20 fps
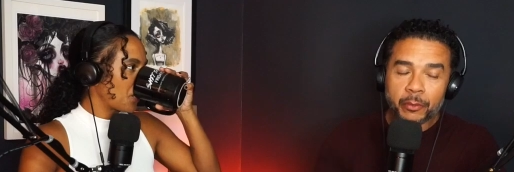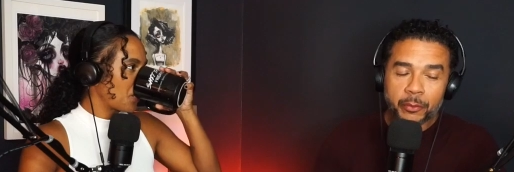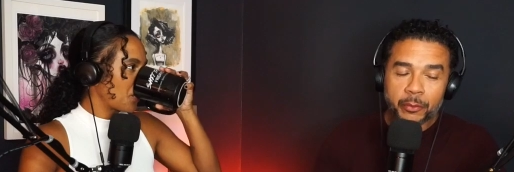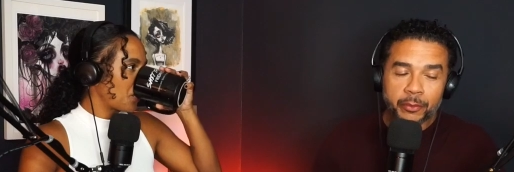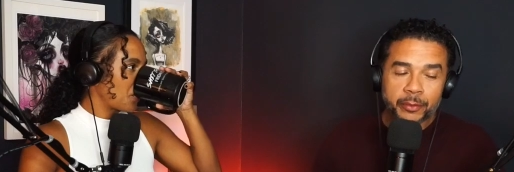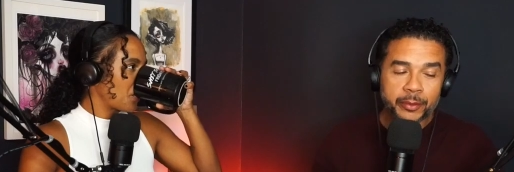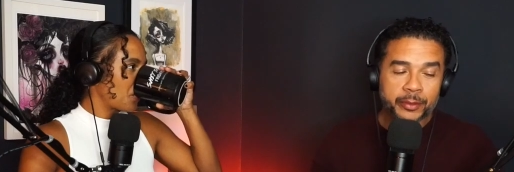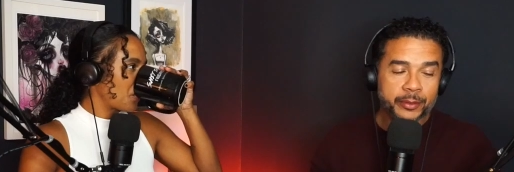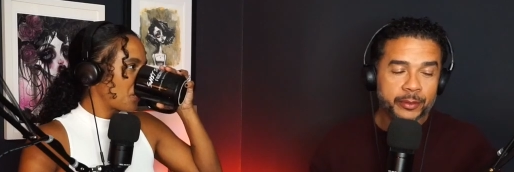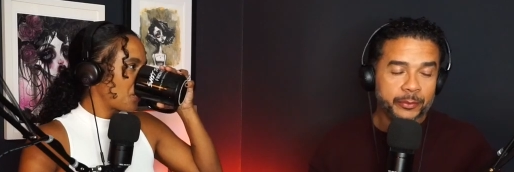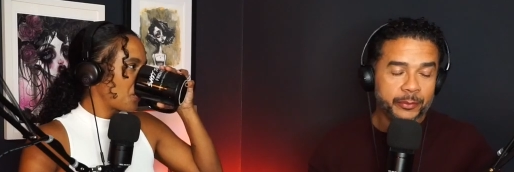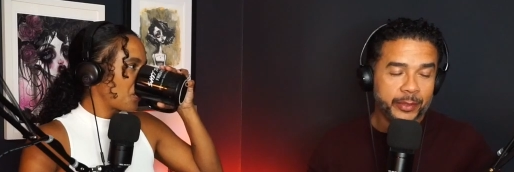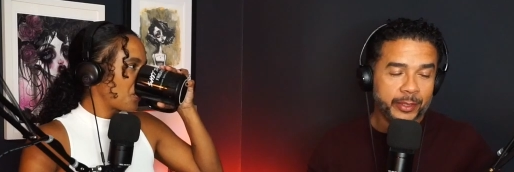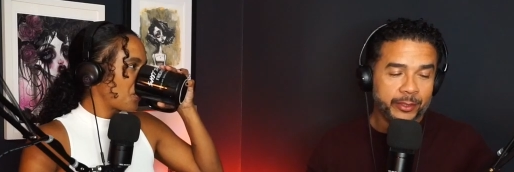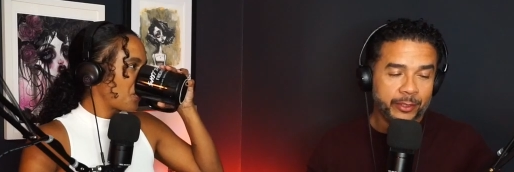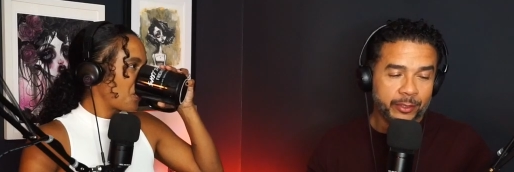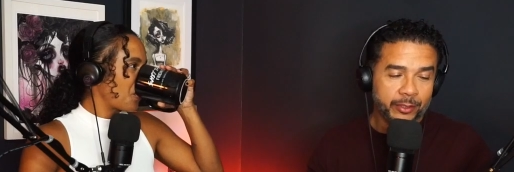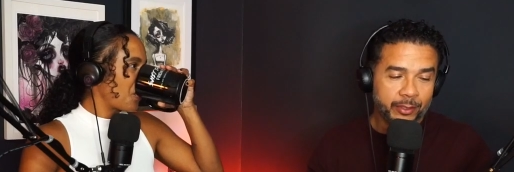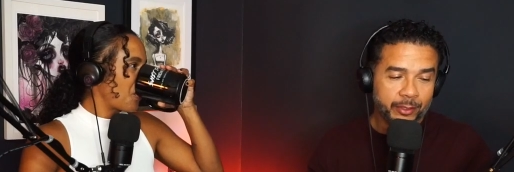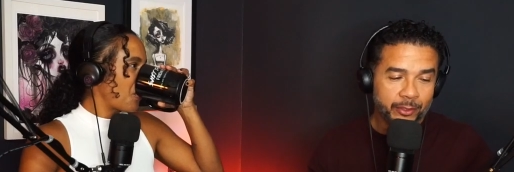Speaker 1: we have
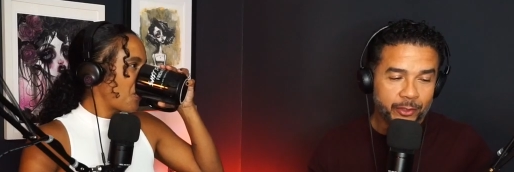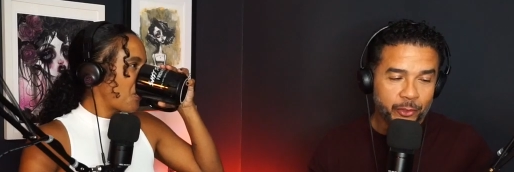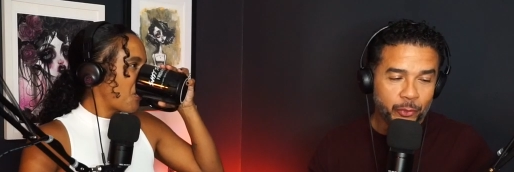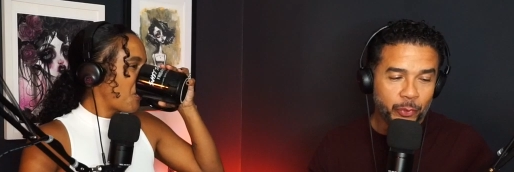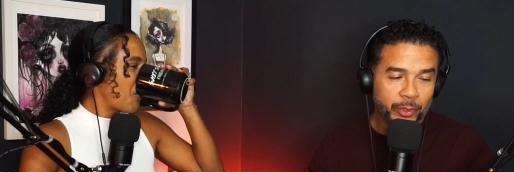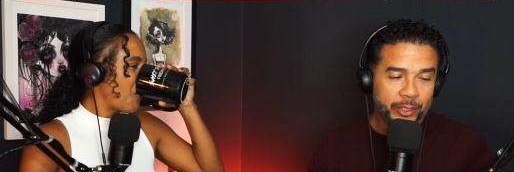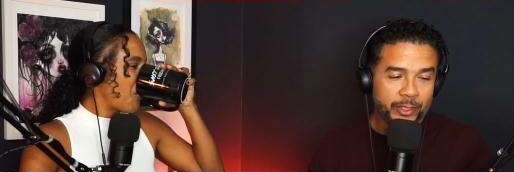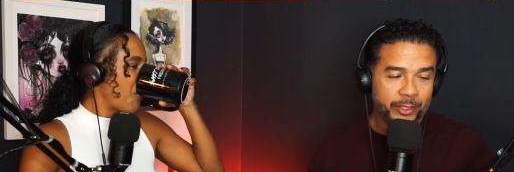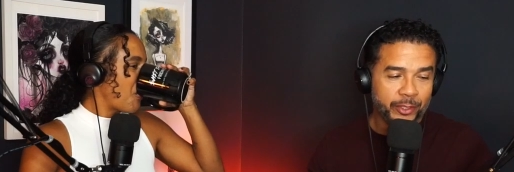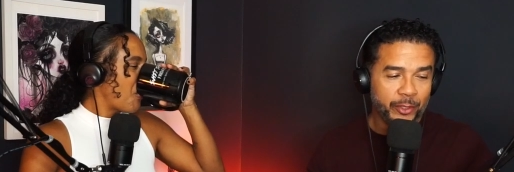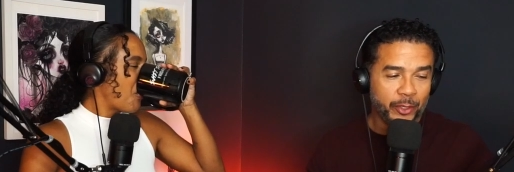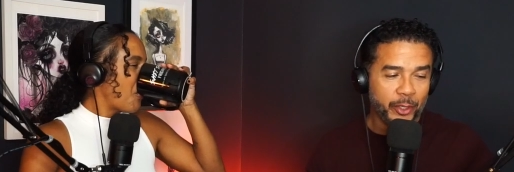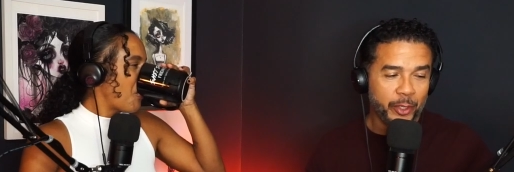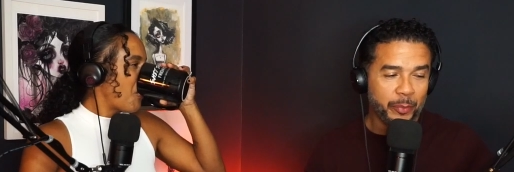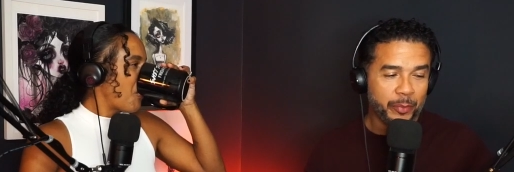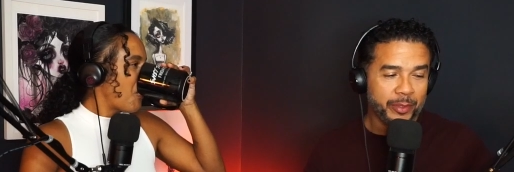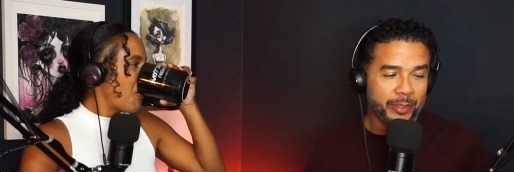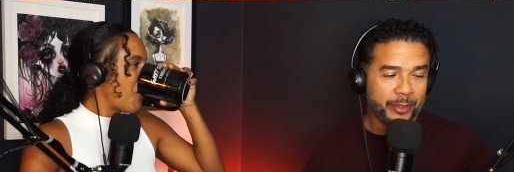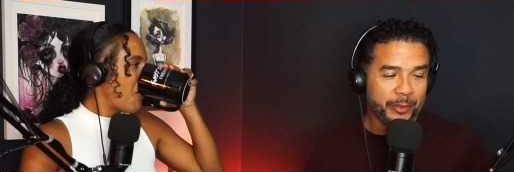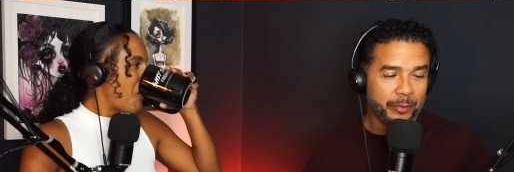to switch it on them
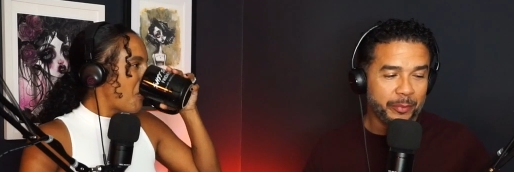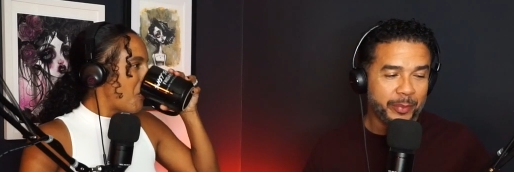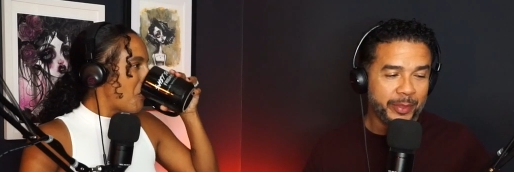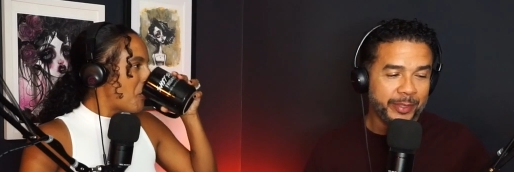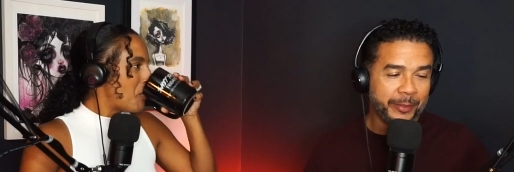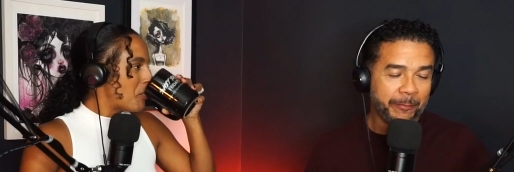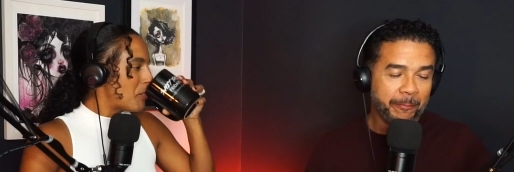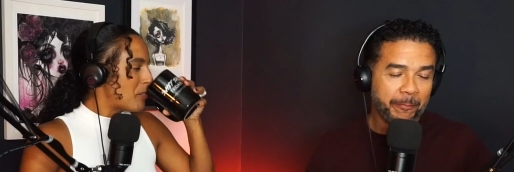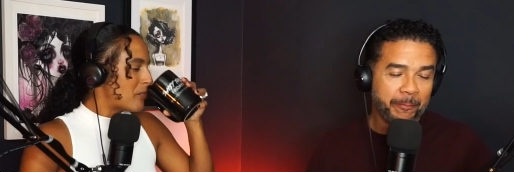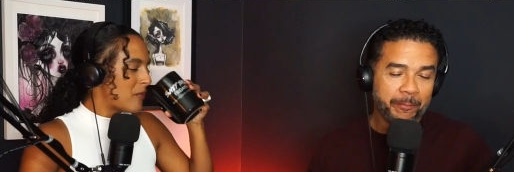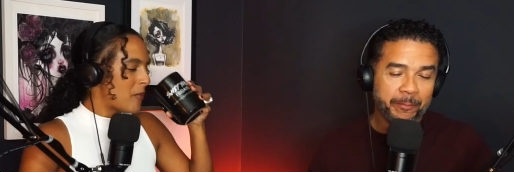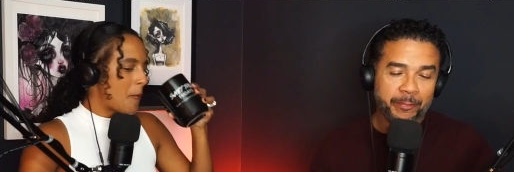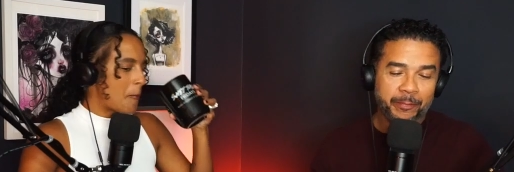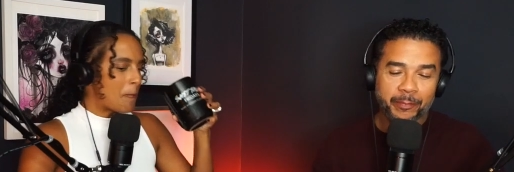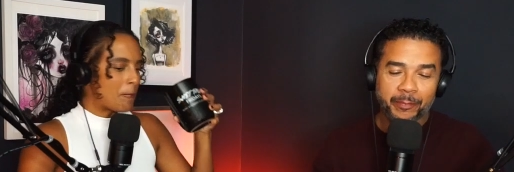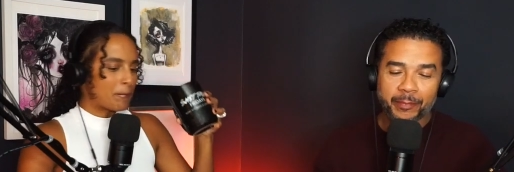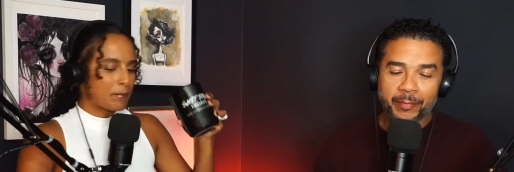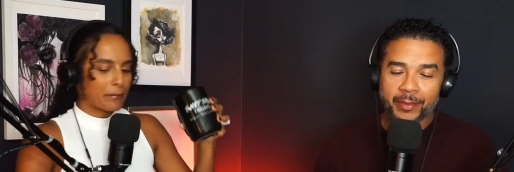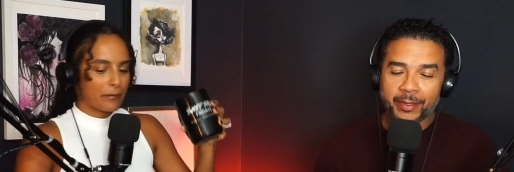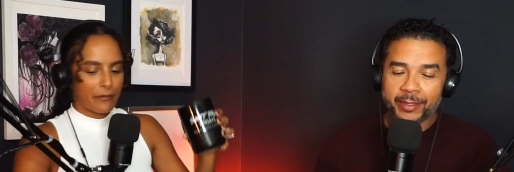a little bit.
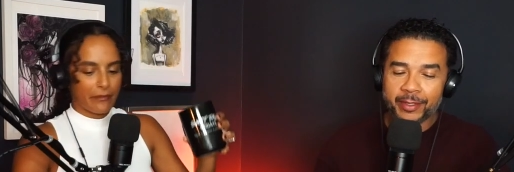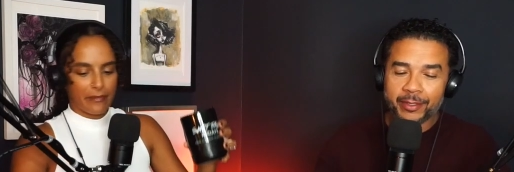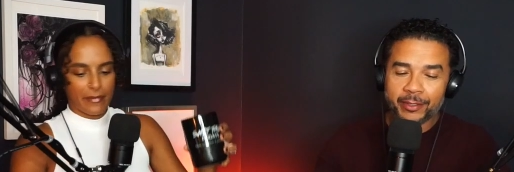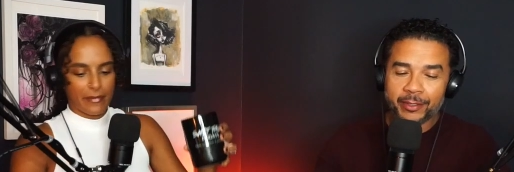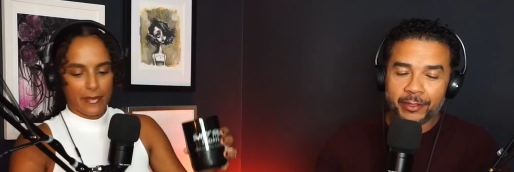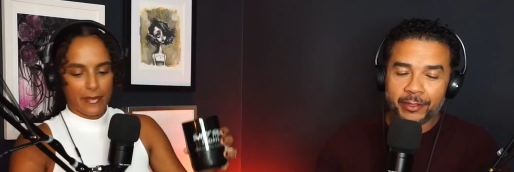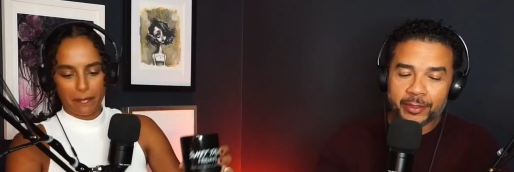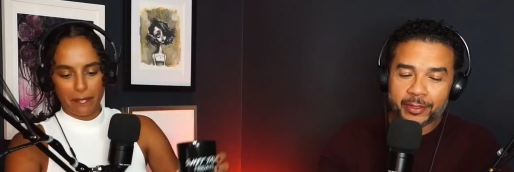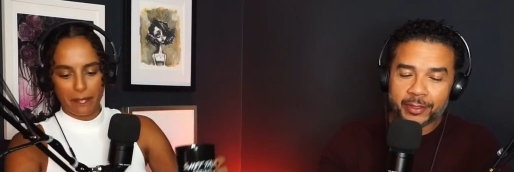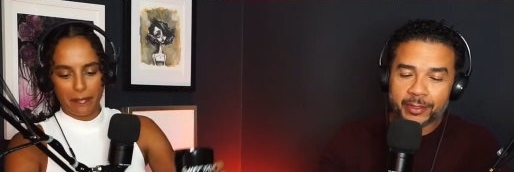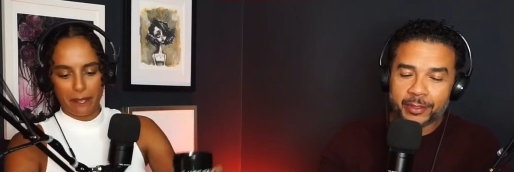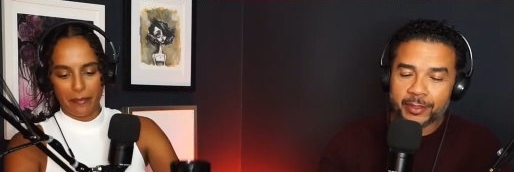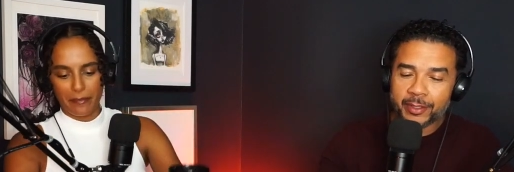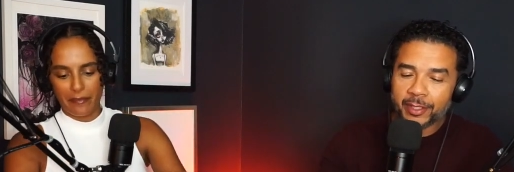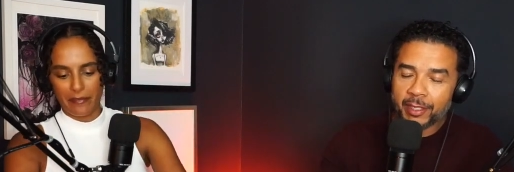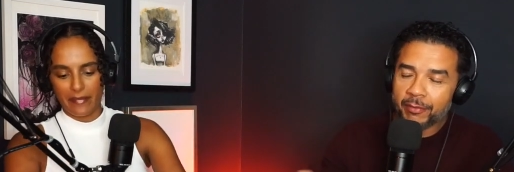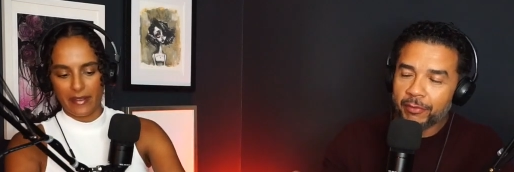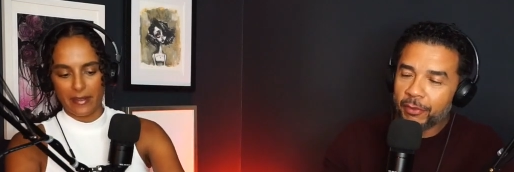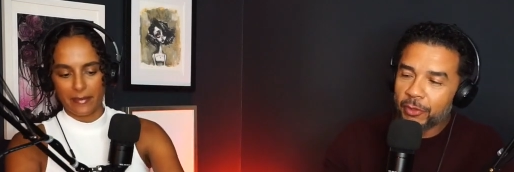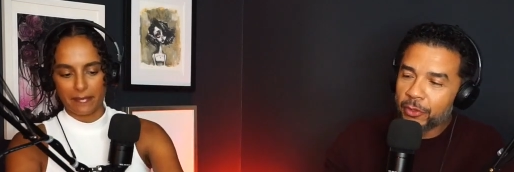You know, this is the
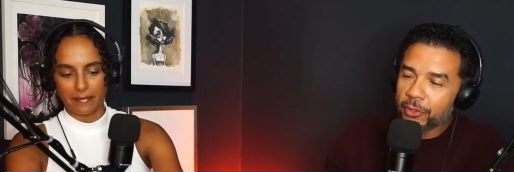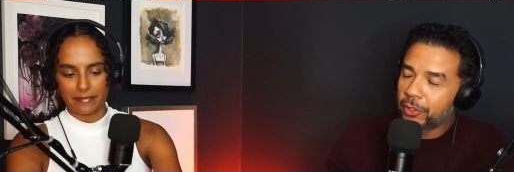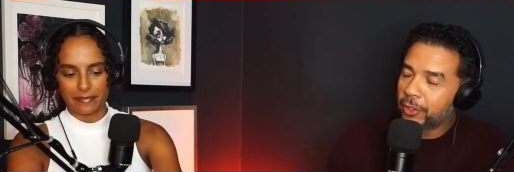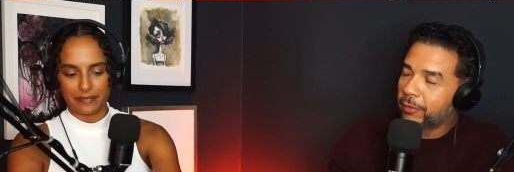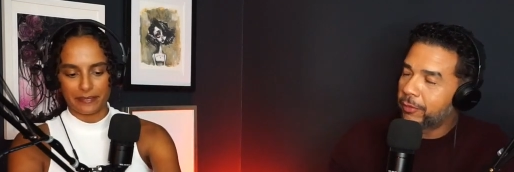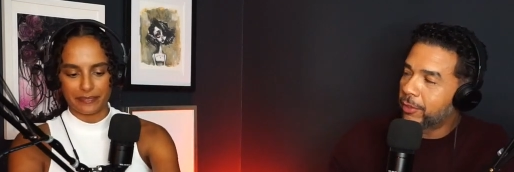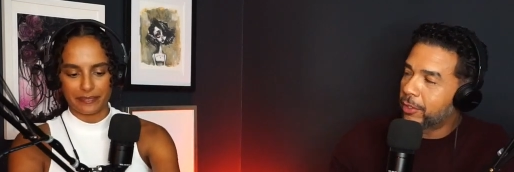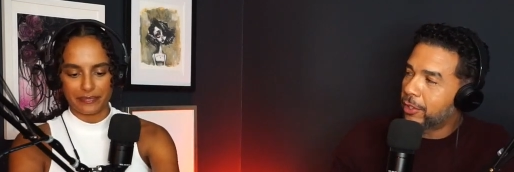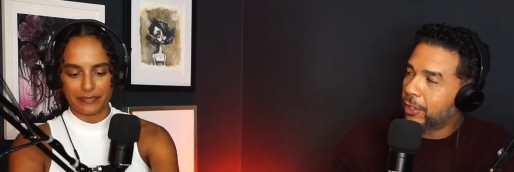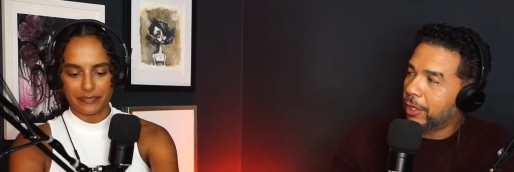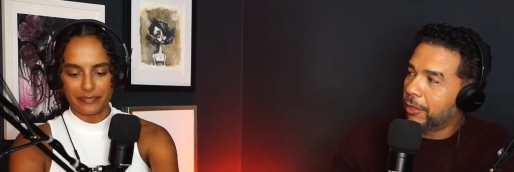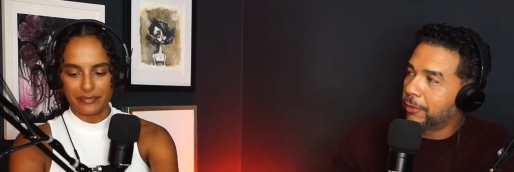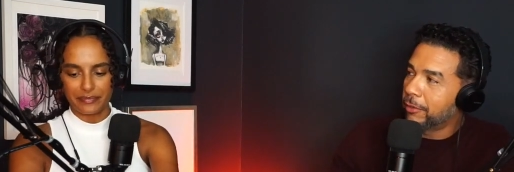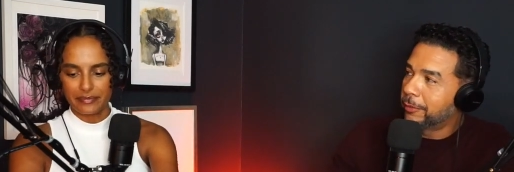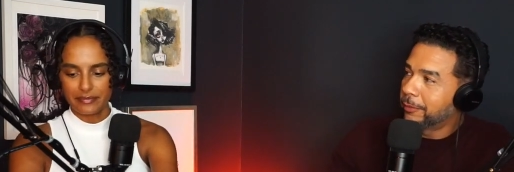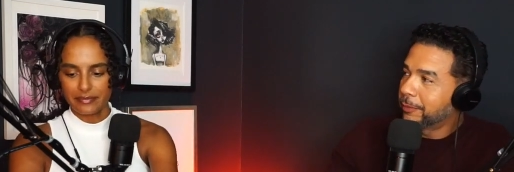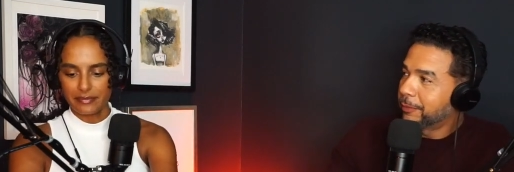evolution of the show.